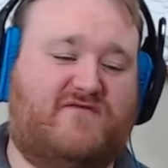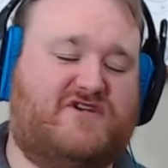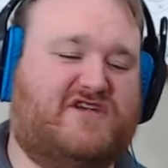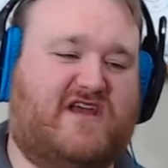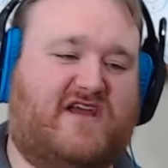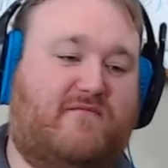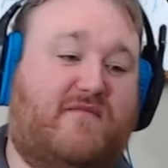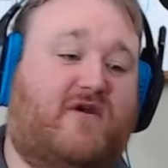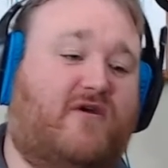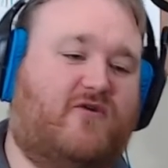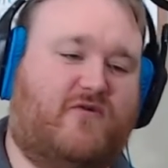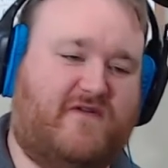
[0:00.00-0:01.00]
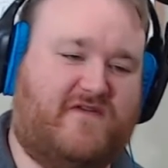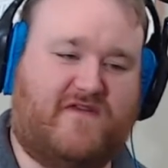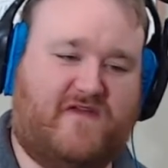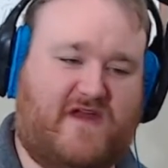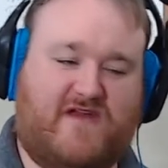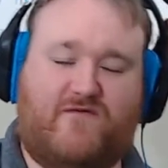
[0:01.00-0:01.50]
It was just like a miracle
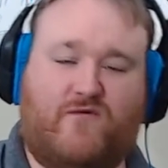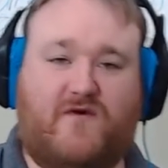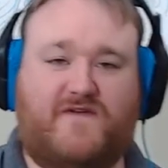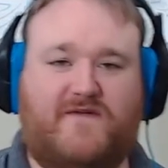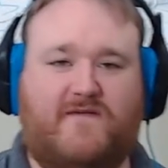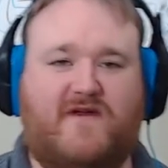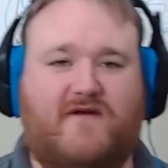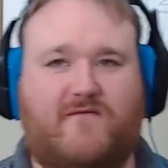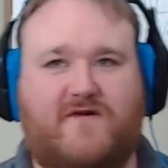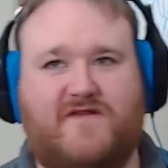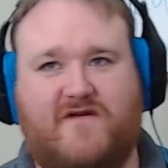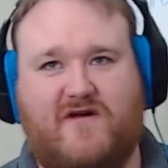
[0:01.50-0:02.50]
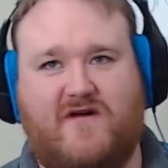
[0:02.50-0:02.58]
that the thing even worked to begin with.